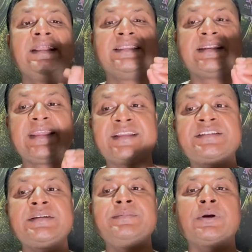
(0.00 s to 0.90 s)
that
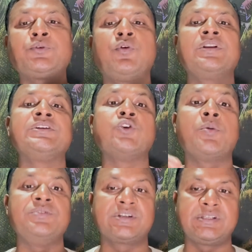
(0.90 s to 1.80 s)
achieve the quality
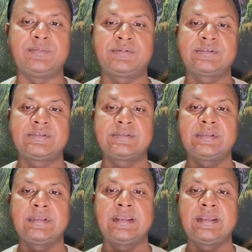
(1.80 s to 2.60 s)
objectives.